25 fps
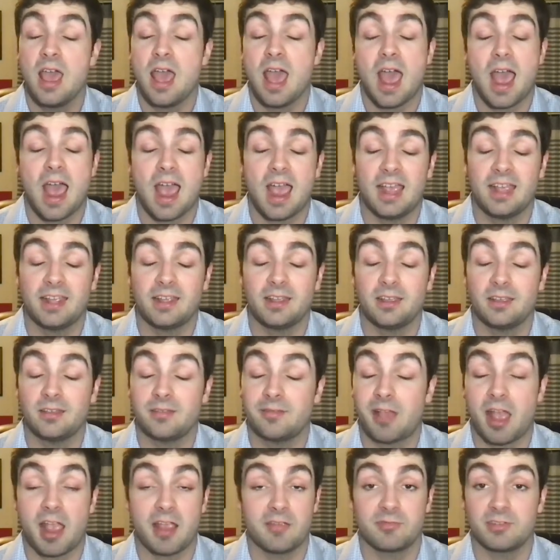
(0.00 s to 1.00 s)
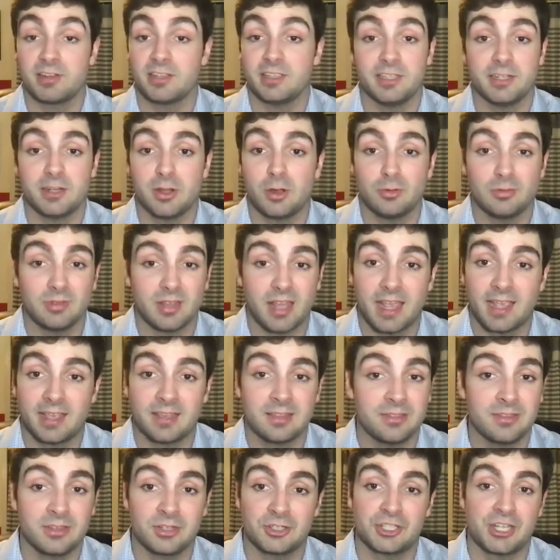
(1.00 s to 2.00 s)
I I really don't like
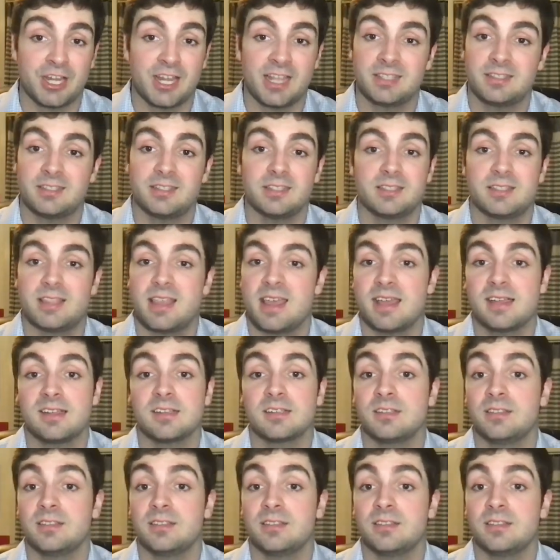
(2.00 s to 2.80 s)
their chances there.